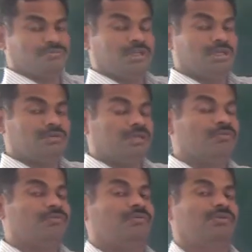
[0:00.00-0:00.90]
Whenever you
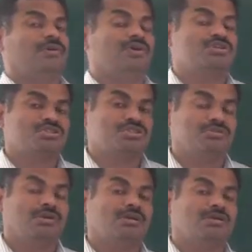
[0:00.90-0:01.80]

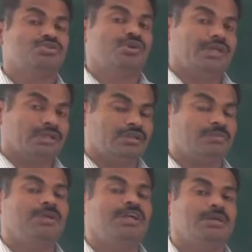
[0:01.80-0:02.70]
are joining the
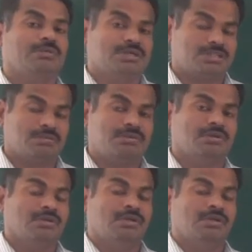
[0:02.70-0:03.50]
p-type and